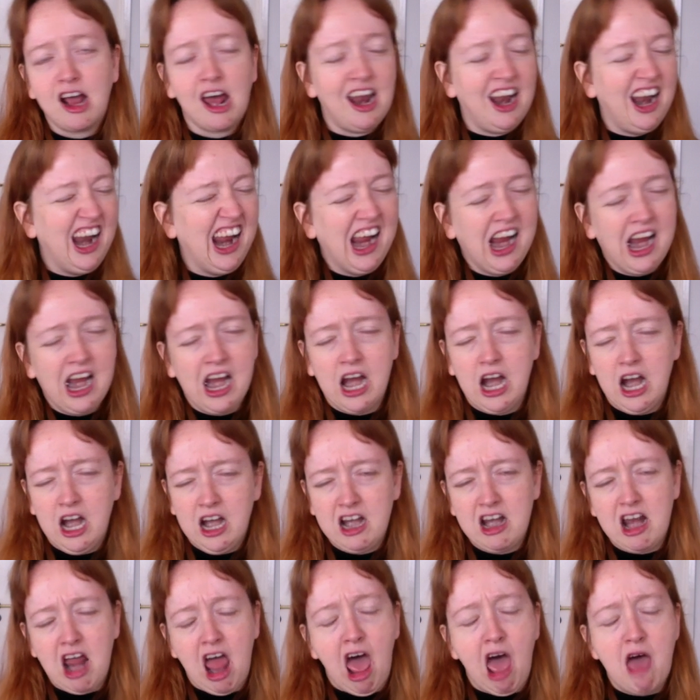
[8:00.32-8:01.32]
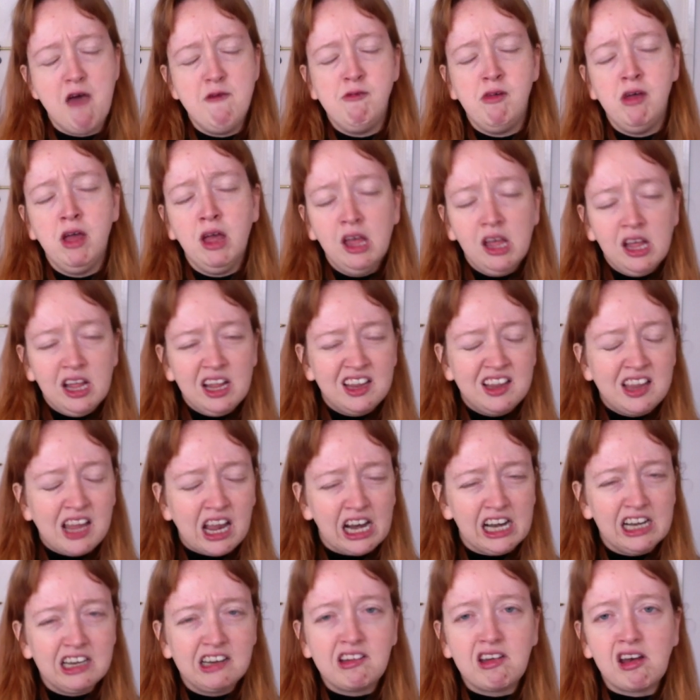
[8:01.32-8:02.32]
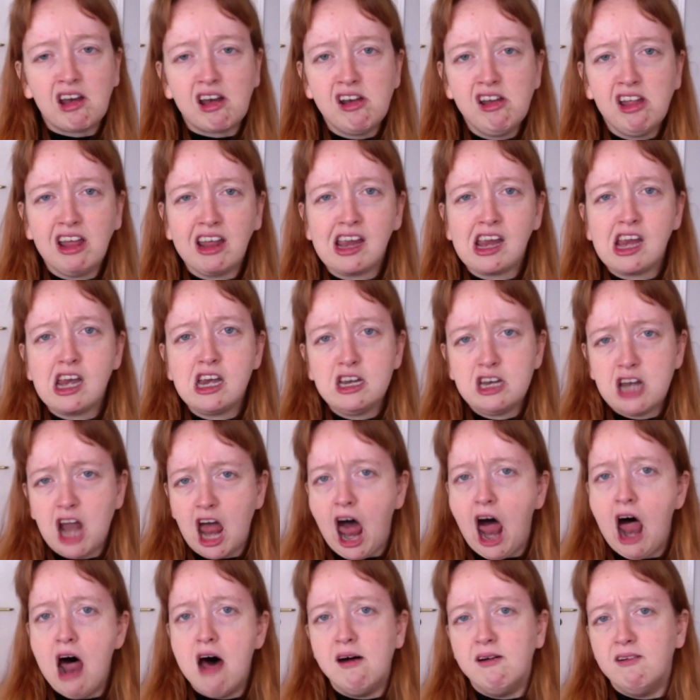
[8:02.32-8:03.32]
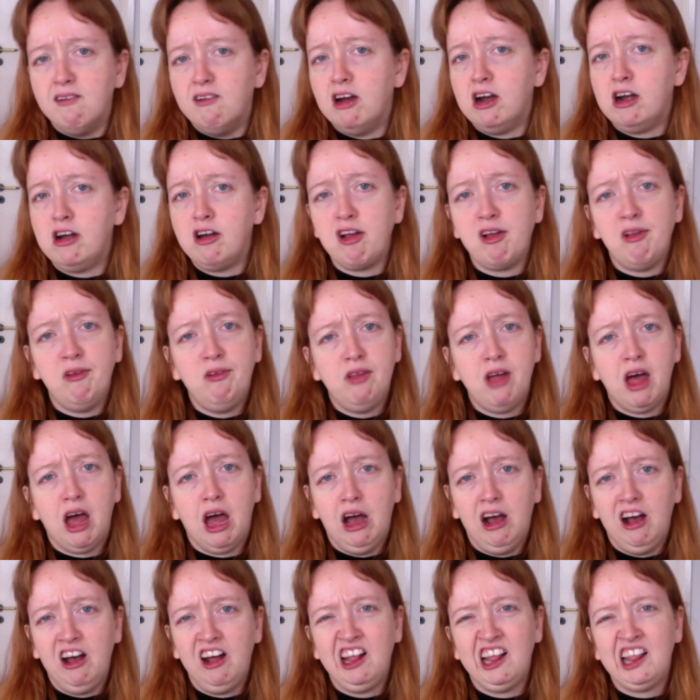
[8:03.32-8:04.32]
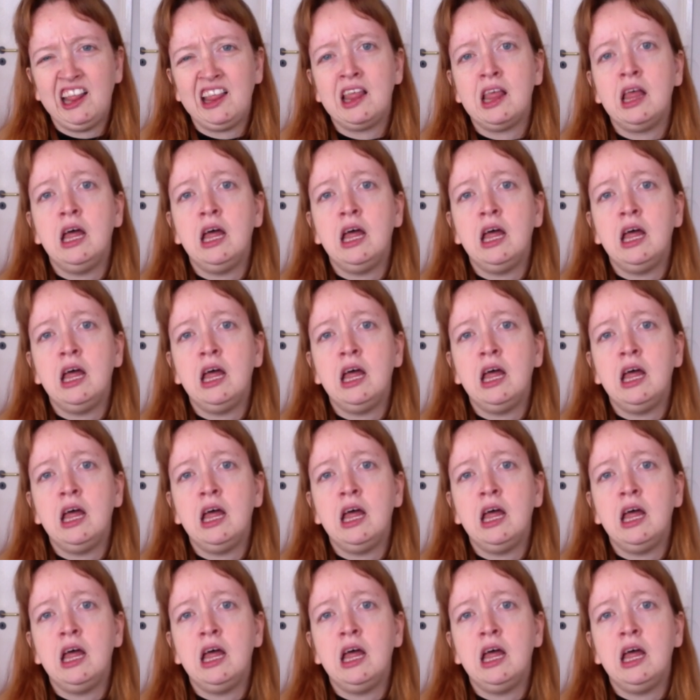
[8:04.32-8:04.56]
and I'm certainly not one of those,